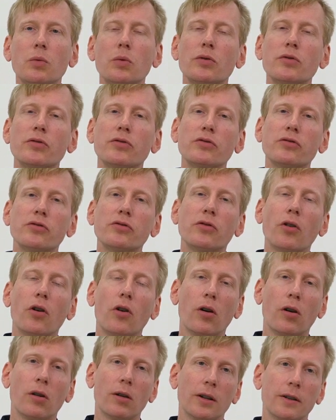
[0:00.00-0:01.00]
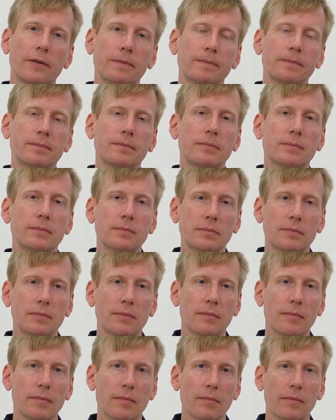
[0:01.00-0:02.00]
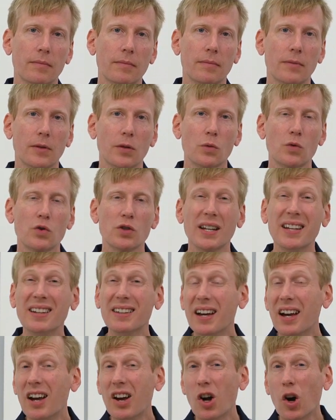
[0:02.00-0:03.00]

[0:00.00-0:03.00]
would fall. Say,